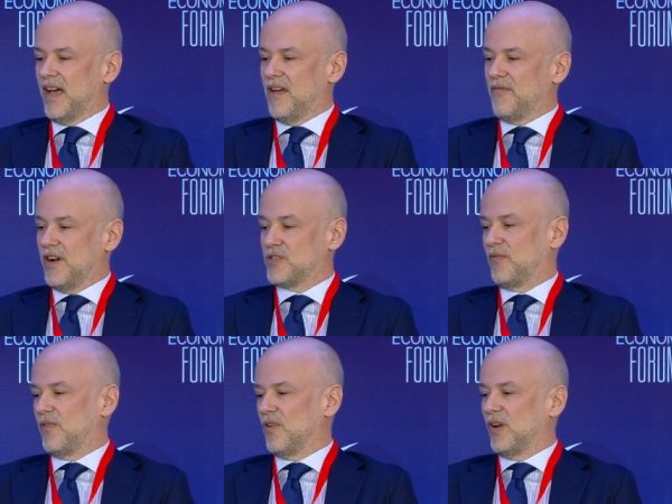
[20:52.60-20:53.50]
uh, first
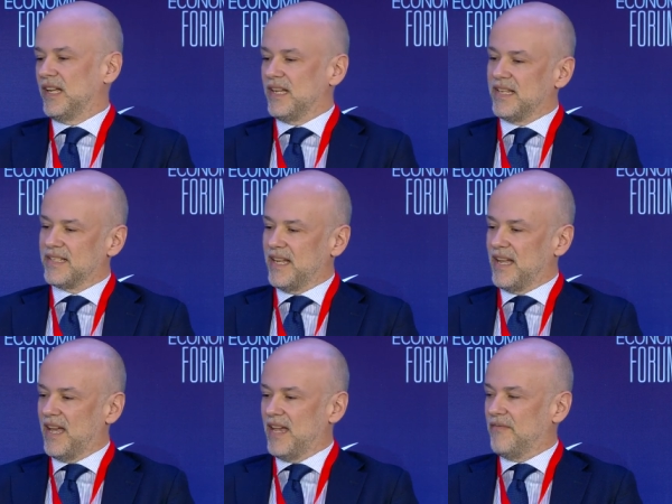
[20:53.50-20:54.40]
of all, is
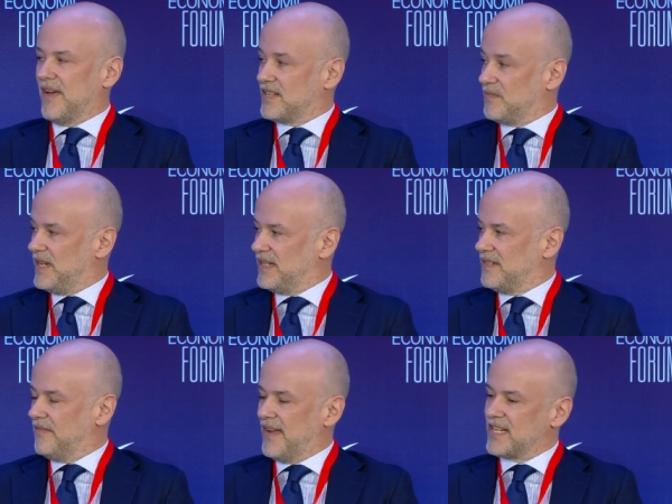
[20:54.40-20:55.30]
uh,
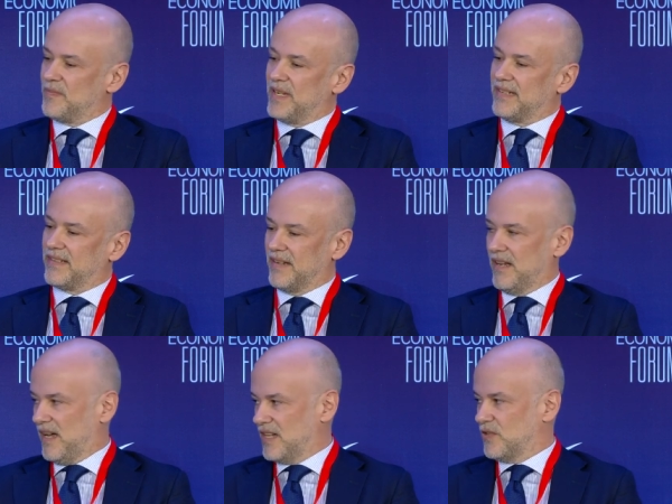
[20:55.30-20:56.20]
investments. Investments,
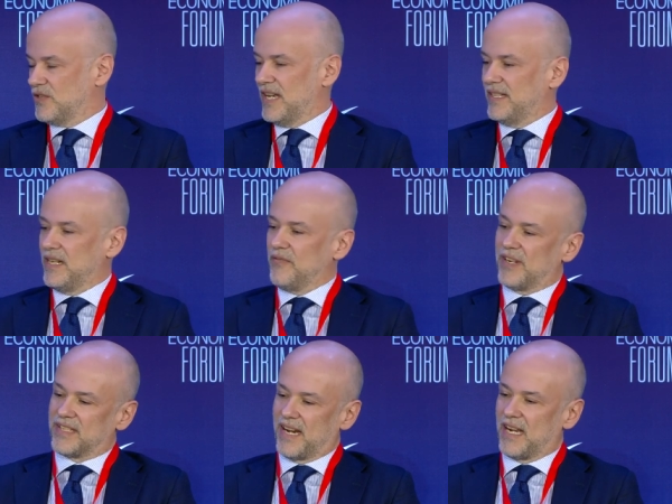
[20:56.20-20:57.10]
as you said, in
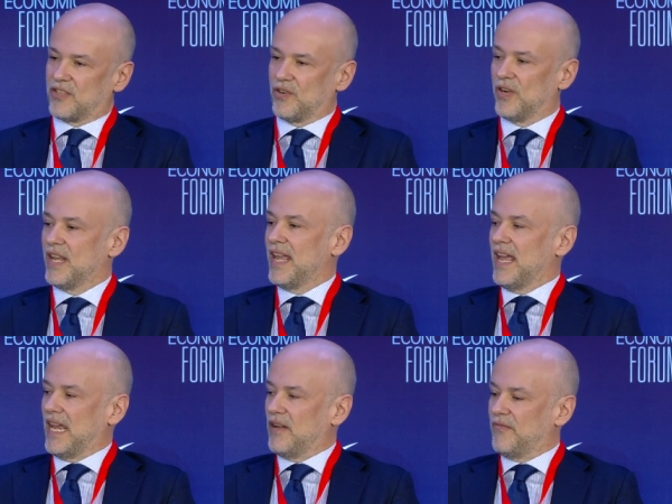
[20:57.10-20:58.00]
infrastructure,
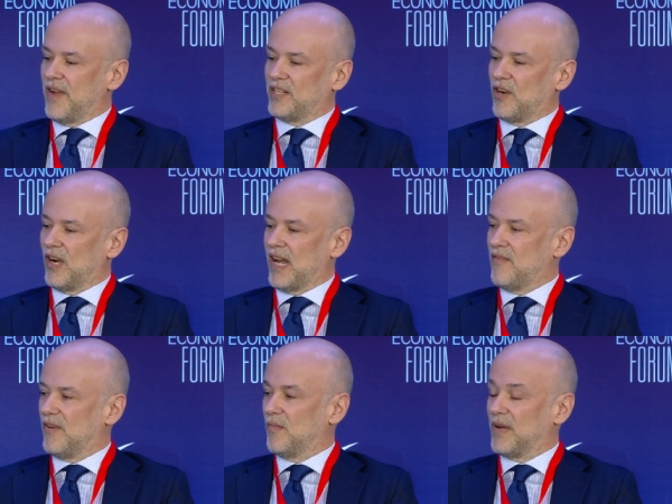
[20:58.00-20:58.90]
in federal
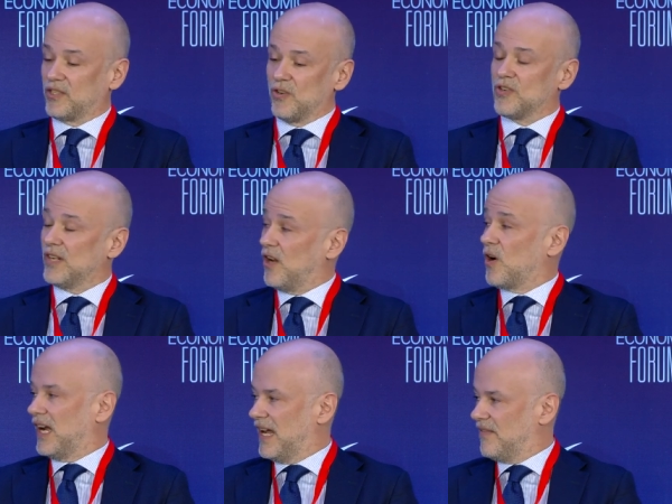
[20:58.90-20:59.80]
level, but also in
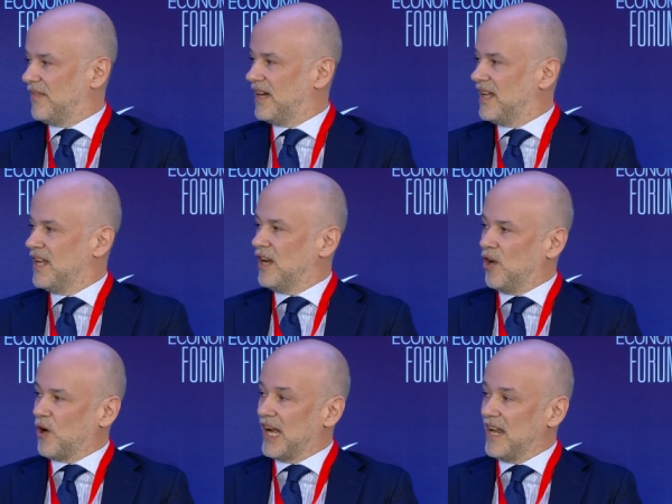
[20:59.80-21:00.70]
local level.
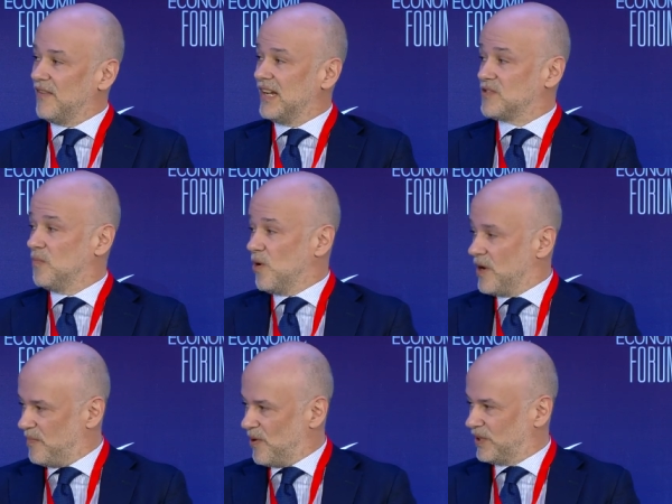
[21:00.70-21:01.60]
Local level is
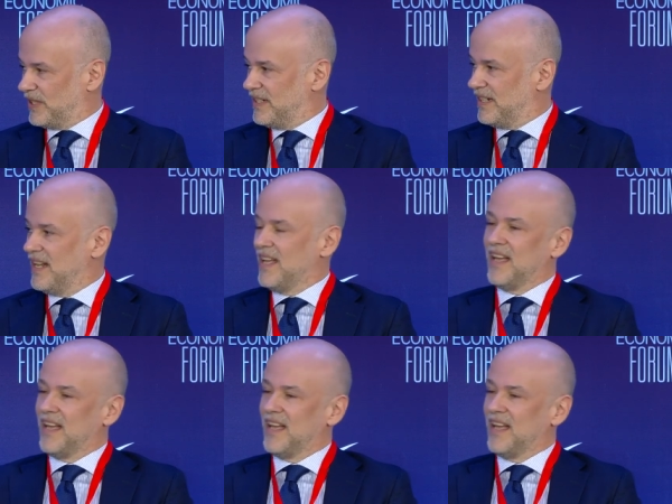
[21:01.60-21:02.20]
more important.